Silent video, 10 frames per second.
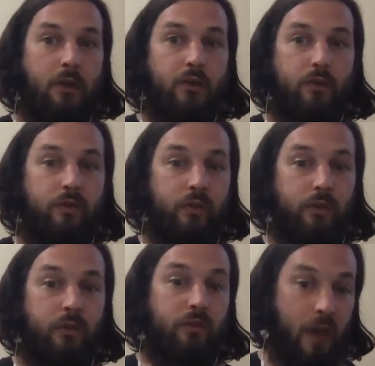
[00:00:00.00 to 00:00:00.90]
you
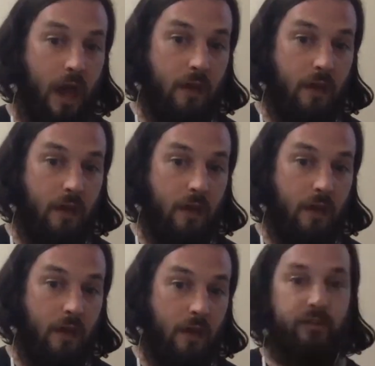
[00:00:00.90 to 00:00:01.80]
to have
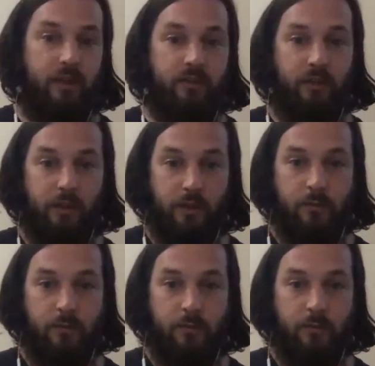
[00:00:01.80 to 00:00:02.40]
privacy, essentially.